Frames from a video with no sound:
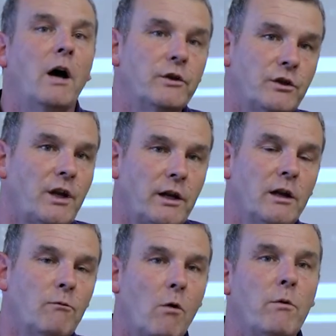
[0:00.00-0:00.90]

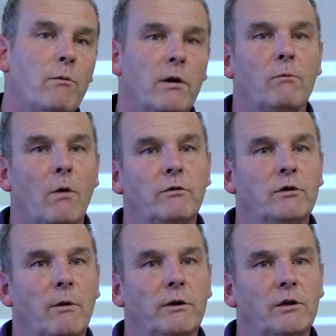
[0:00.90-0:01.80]
understanding what we will and won't
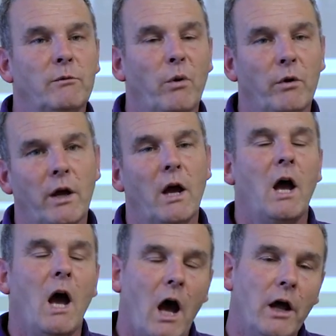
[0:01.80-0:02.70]
do under the bonnet,
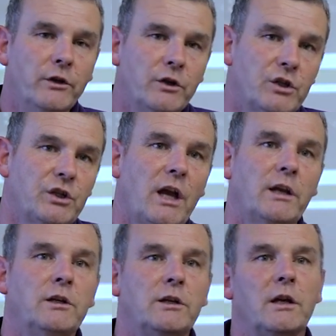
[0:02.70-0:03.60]

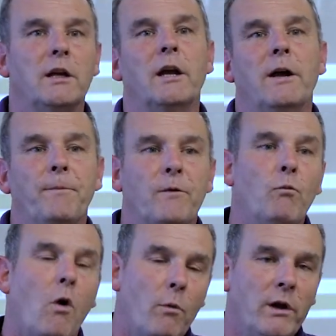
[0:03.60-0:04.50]
understanding
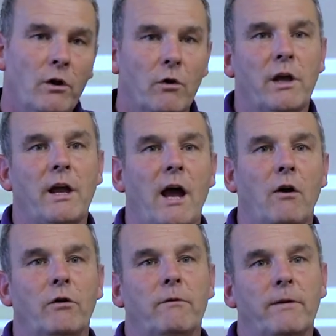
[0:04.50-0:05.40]
what we're looking at
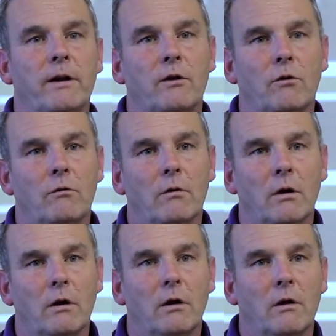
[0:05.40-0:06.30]
on the vehicle,
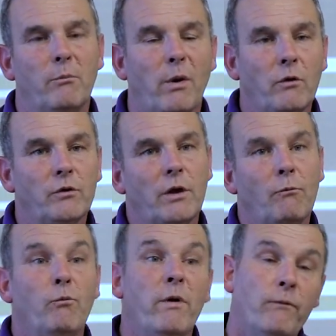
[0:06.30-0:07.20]
both
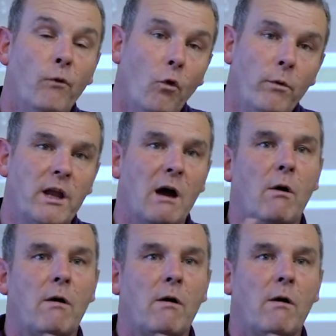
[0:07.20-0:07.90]
before we go